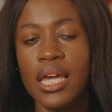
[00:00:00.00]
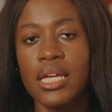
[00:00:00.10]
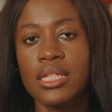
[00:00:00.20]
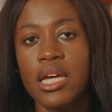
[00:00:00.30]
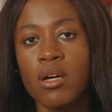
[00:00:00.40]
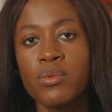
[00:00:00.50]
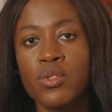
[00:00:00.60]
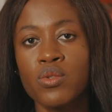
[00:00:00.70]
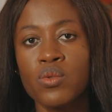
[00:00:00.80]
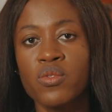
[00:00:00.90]
It
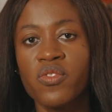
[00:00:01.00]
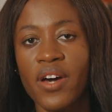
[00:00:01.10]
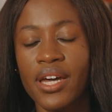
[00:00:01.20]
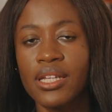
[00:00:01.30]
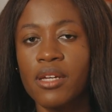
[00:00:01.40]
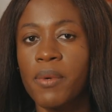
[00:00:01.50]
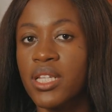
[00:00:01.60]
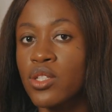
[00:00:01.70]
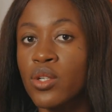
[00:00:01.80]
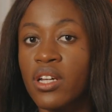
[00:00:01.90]
helps you find a
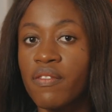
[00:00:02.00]
particular